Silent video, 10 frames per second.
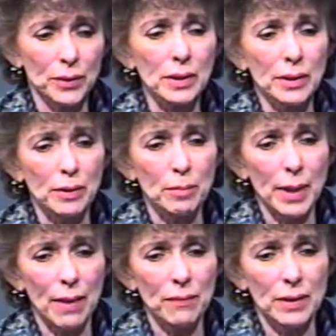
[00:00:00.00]
earlier
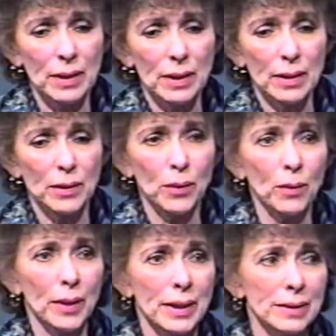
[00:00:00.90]
about the uh,
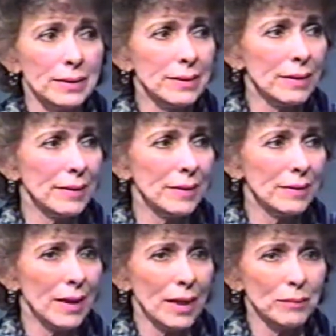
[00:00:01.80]
coins, the
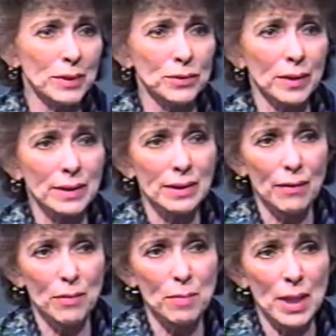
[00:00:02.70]
In God We Trust
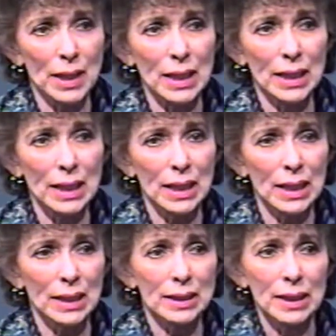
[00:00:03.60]
on the money,
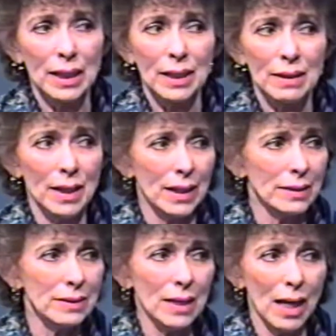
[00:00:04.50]
and that
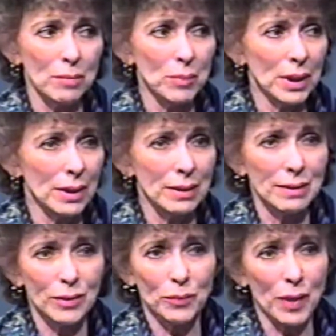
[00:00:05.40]
has not
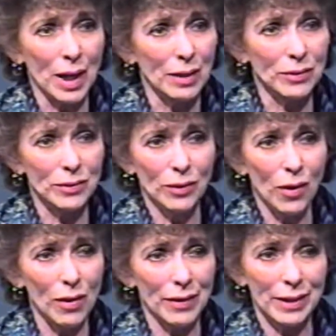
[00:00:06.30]
been around
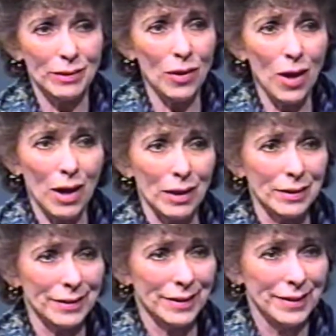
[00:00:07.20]
all that long.